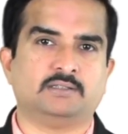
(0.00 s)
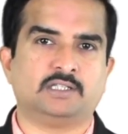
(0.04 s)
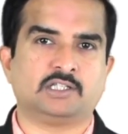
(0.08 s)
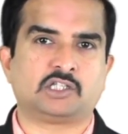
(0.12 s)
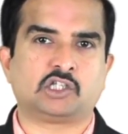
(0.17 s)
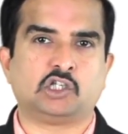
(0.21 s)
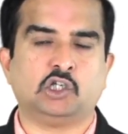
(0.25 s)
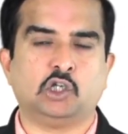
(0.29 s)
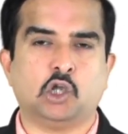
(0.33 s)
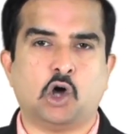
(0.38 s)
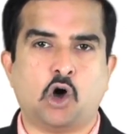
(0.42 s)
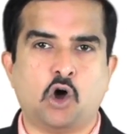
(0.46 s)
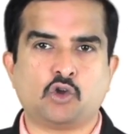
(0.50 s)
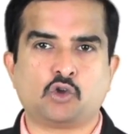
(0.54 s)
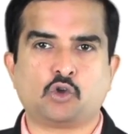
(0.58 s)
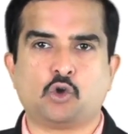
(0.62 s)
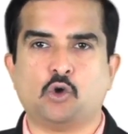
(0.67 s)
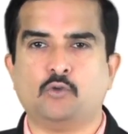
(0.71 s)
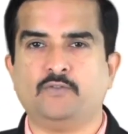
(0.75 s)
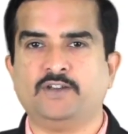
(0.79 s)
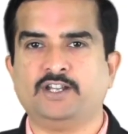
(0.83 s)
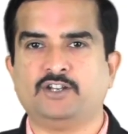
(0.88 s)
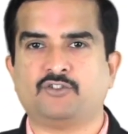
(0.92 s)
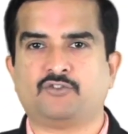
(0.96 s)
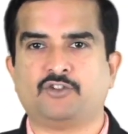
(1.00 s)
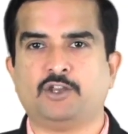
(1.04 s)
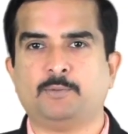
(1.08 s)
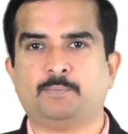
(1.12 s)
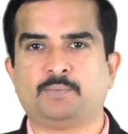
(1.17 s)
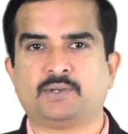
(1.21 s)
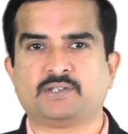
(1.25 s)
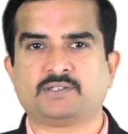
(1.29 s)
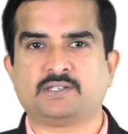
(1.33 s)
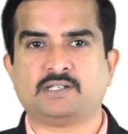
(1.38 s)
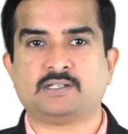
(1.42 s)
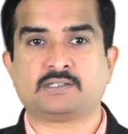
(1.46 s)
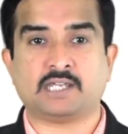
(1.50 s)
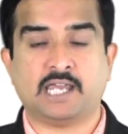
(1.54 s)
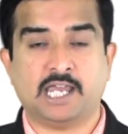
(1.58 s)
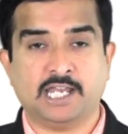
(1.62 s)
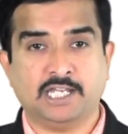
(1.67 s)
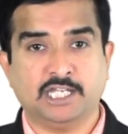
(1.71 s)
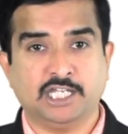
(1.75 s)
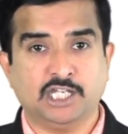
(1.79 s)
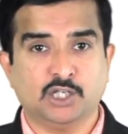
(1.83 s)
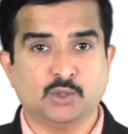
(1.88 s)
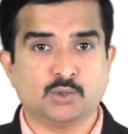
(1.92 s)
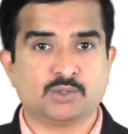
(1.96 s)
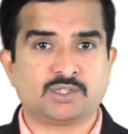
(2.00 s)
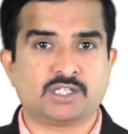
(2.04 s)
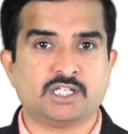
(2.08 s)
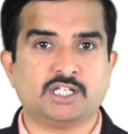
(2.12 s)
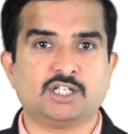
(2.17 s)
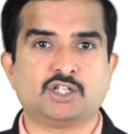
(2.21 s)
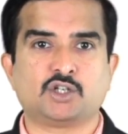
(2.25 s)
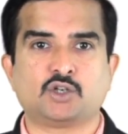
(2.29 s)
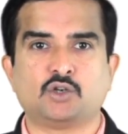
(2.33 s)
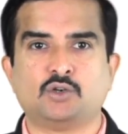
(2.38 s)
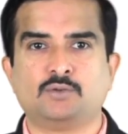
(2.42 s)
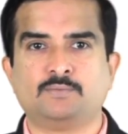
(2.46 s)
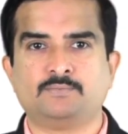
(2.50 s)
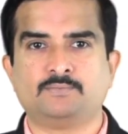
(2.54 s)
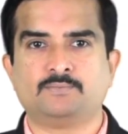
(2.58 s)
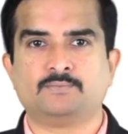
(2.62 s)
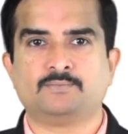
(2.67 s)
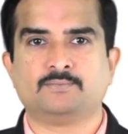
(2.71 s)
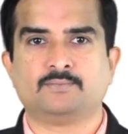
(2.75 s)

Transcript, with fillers: this long COVID represents a new syndrome